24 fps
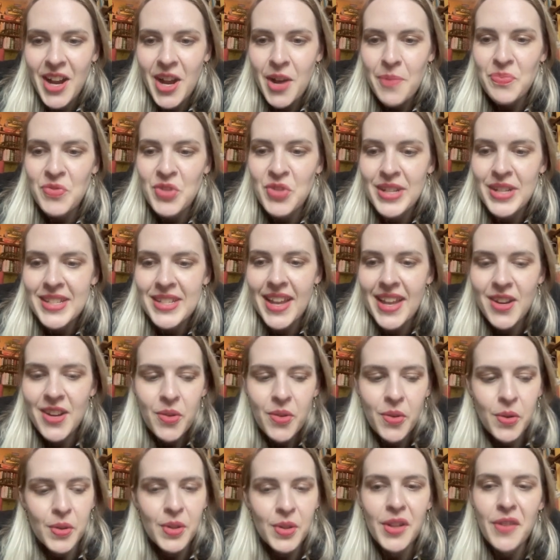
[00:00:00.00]
Just like
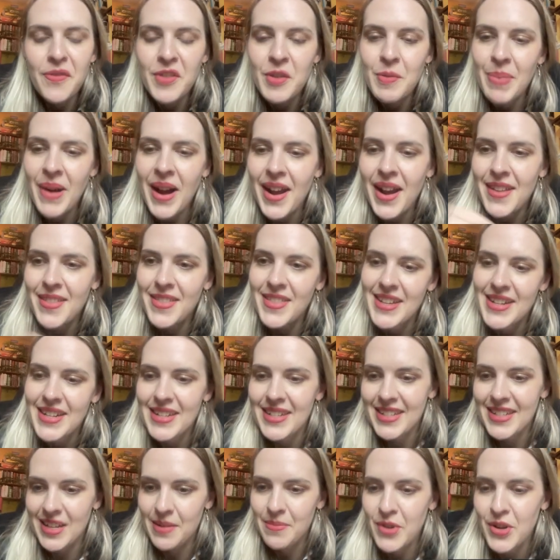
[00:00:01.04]
all of the
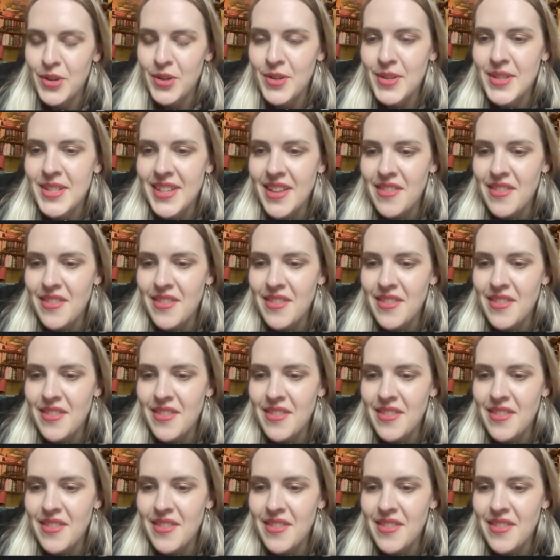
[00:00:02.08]
Python demos,